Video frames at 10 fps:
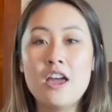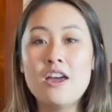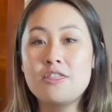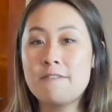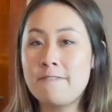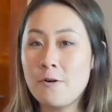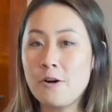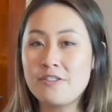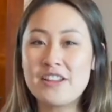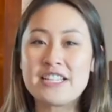The
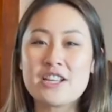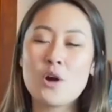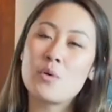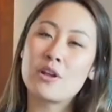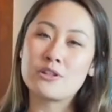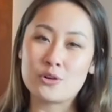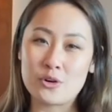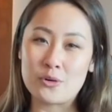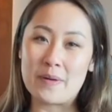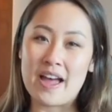fourth visa we're going to talk
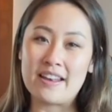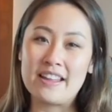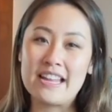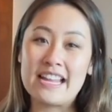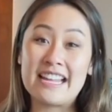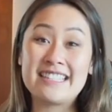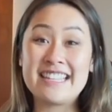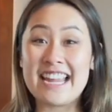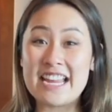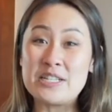about is
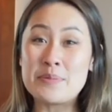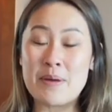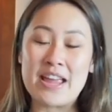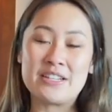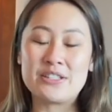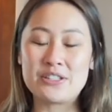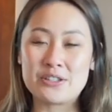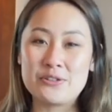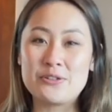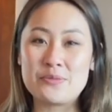the independent
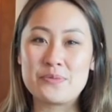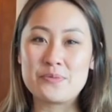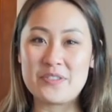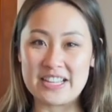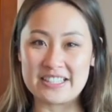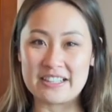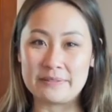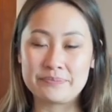skilled visa.